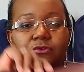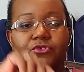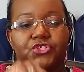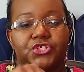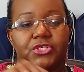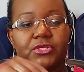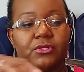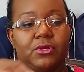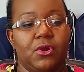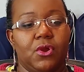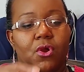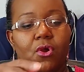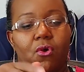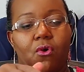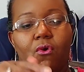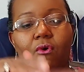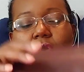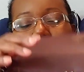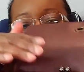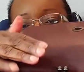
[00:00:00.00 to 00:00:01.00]
lotion,
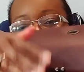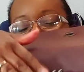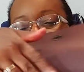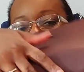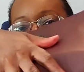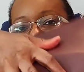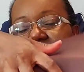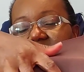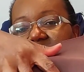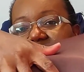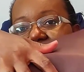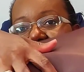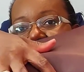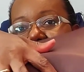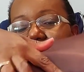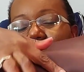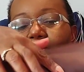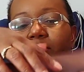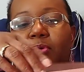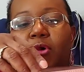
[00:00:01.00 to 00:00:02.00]
all in this
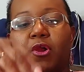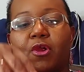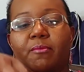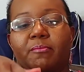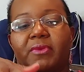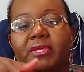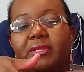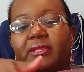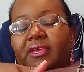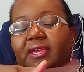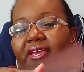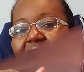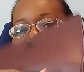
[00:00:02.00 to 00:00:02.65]
second compartment.